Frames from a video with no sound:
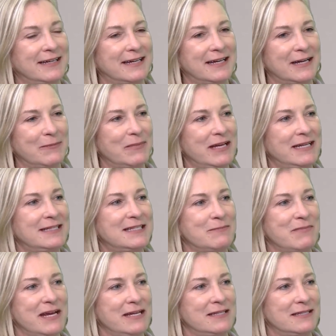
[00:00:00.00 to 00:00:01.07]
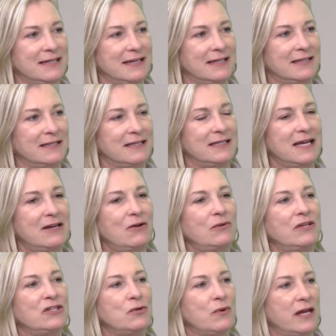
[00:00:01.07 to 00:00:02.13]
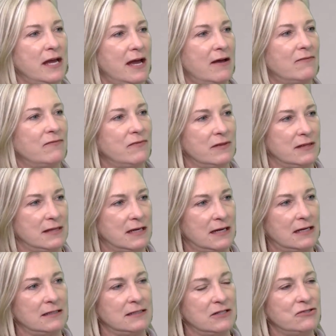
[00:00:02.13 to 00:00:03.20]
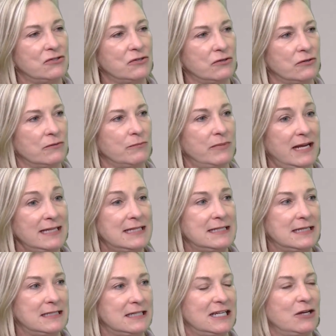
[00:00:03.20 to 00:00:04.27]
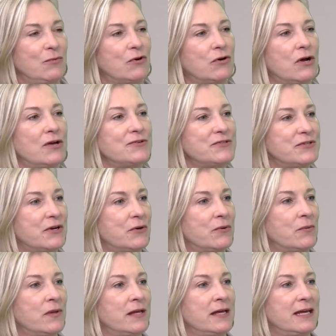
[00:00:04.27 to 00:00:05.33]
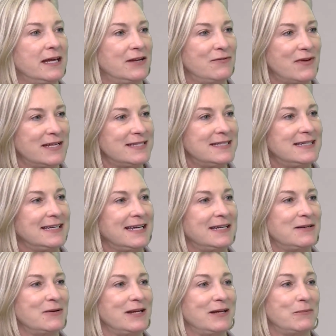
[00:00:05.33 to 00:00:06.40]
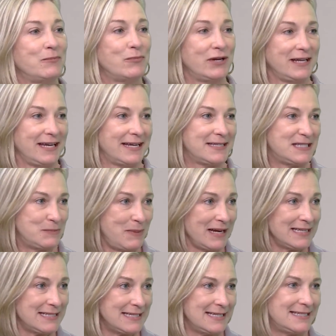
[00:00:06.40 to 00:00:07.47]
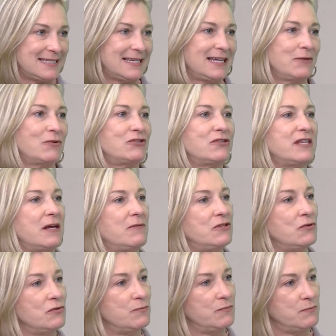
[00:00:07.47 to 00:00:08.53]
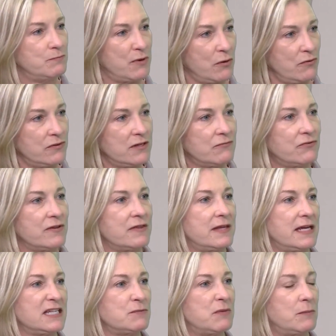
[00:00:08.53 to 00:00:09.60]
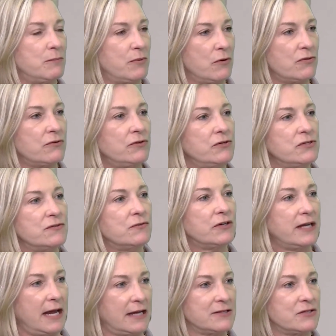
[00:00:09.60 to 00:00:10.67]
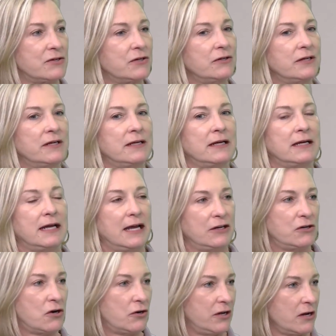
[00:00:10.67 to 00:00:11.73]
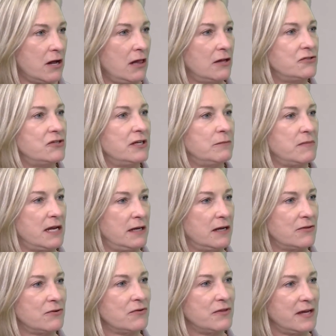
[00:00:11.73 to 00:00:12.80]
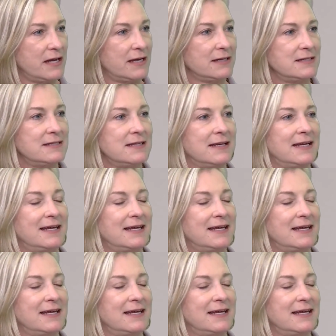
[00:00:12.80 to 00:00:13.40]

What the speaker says: And it's amazing. And not only do we have a digital PET CT, we're also investing in bringing a SPECT CT, which they do both different things, but both are used for cancer and cardiology and many other things.